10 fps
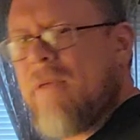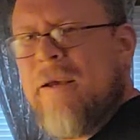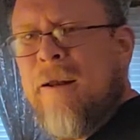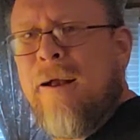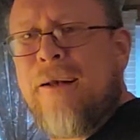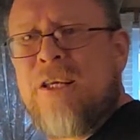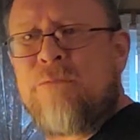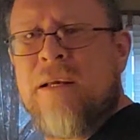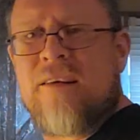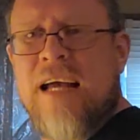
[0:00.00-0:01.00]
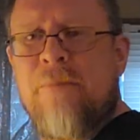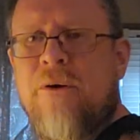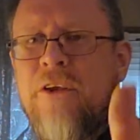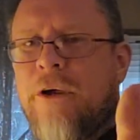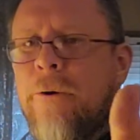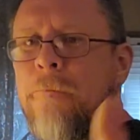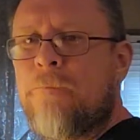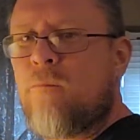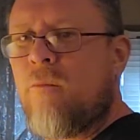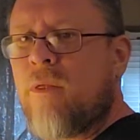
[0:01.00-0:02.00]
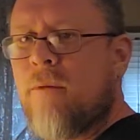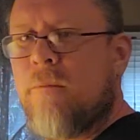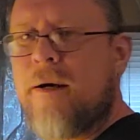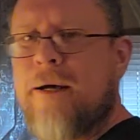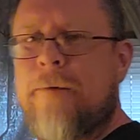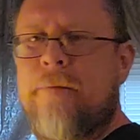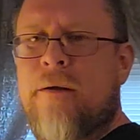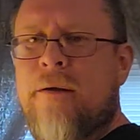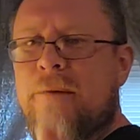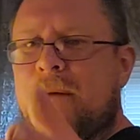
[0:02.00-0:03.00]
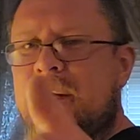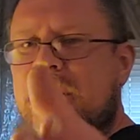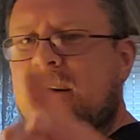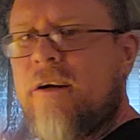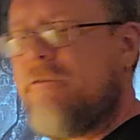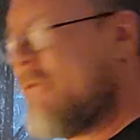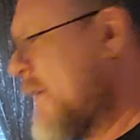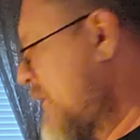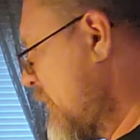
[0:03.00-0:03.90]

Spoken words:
And I got to spend time with you, my imaginary friends